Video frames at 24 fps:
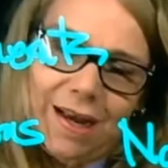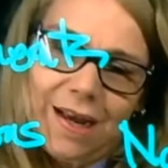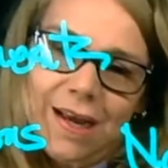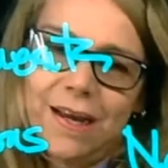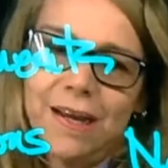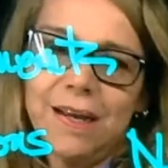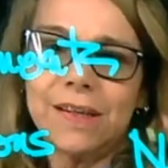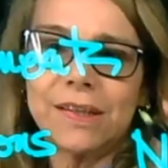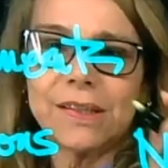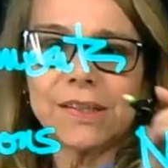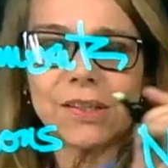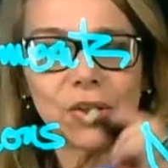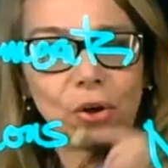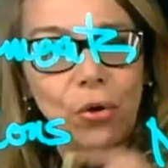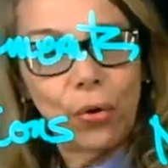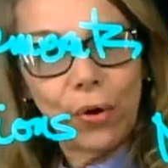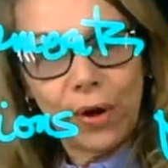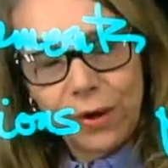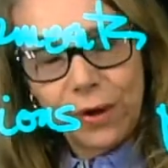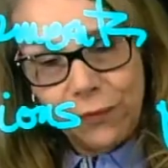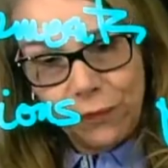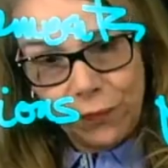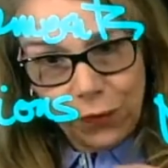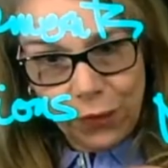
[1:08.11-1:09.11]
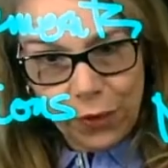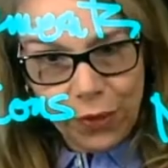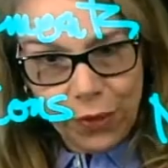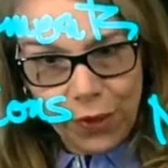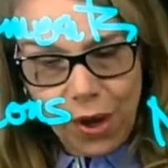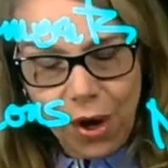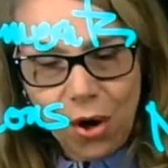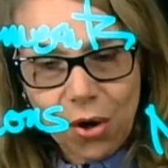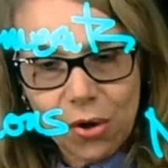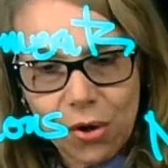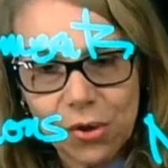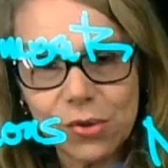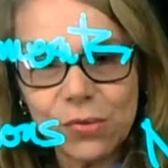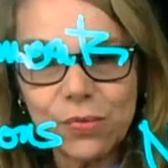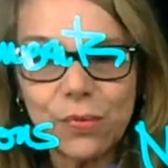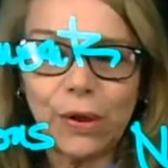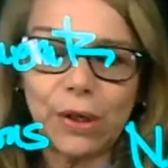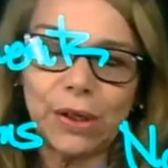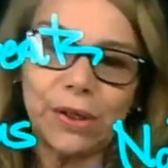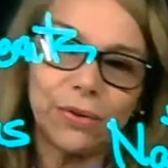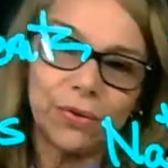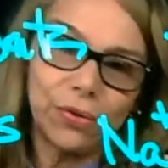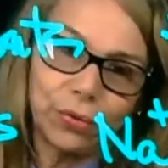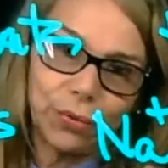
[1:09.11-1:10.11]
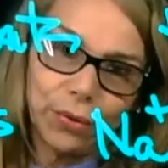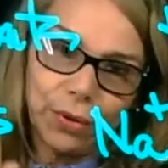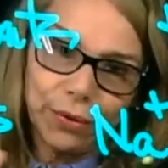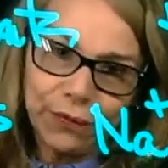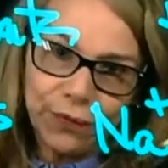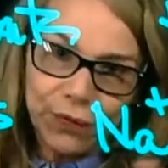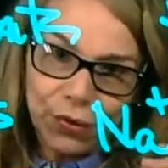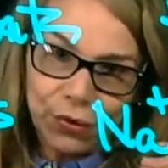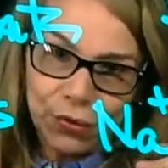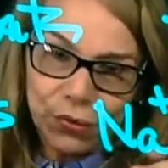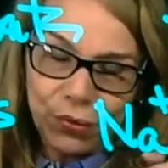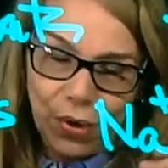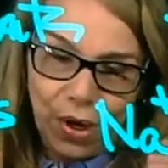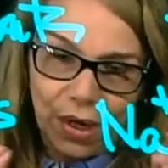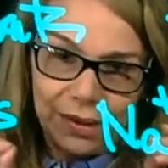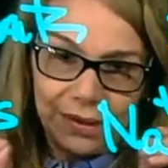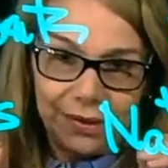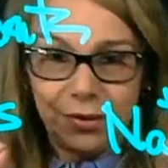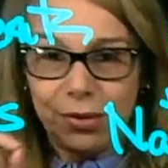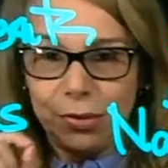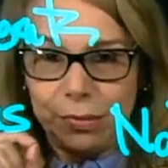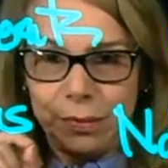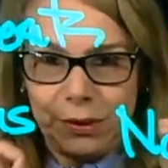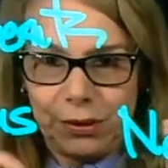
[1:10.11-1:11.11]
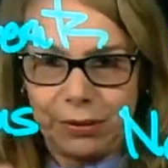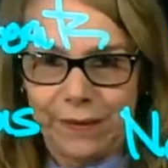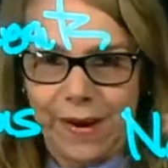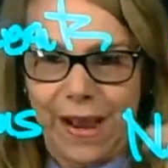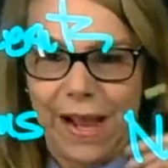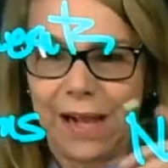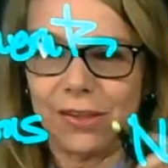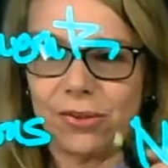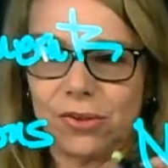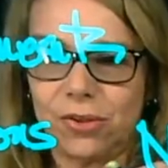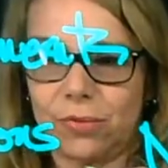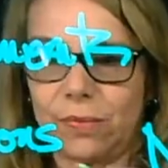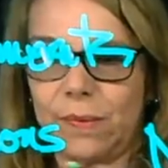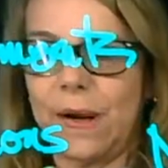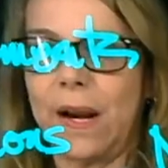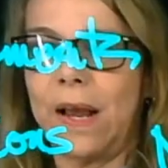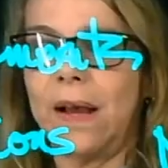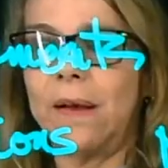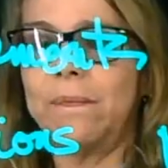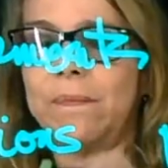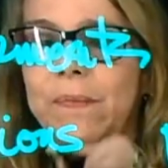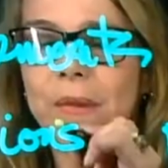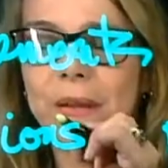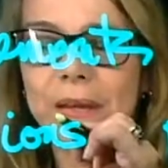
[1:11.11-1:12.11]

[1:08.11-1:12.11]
So, and for those, we're going to do a little bit of algebra,